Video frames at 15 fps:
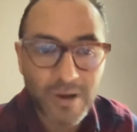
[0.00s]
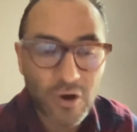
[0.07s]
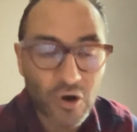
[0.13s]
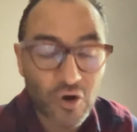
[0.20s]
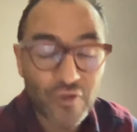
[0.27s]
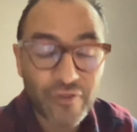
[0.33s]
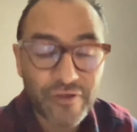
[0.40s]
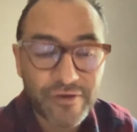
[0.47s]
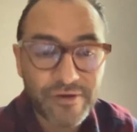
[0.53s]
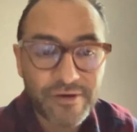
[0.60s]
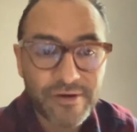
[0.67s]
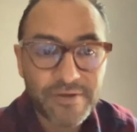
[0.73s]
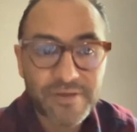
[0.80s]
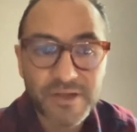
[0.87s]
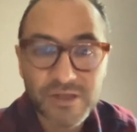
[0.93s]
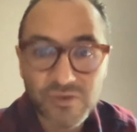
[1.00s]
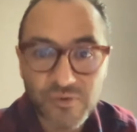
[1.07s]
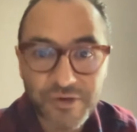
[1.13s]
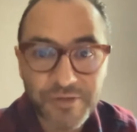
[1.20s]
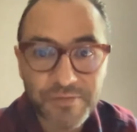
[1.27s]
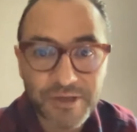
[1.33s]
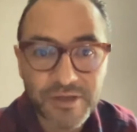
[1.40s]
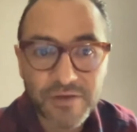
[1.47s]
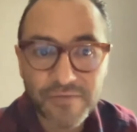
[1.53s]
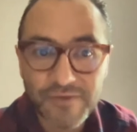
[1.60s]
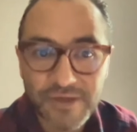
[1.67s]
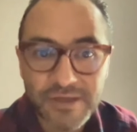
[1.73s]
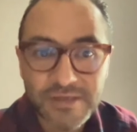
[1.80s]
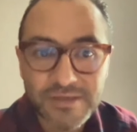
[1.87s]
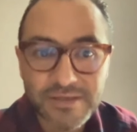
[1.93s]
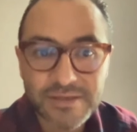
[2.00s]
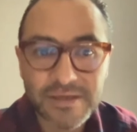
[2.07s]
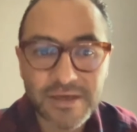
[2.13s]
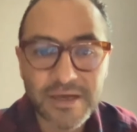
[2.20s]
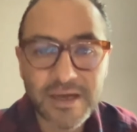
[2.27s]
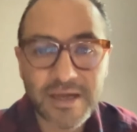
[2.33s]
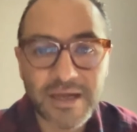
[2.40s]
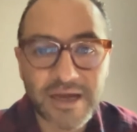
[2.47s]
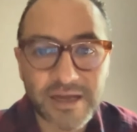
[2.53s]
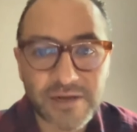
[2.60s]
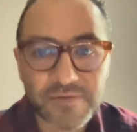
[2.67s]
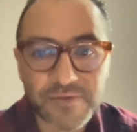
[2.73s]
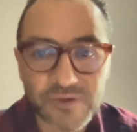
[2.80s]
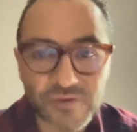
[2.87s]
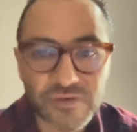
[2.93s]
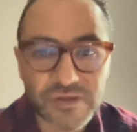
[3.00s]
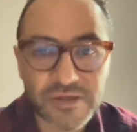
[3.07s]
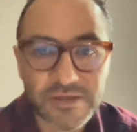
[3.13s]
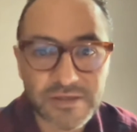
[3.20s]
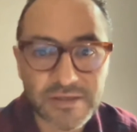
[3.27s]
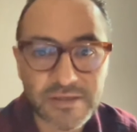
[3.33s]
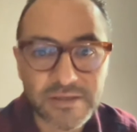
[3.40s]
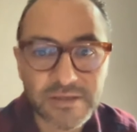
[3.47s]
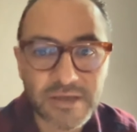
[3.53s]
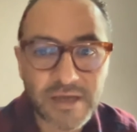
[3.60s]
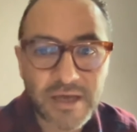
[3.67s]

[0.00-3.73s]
under the treatment of these kind of substances.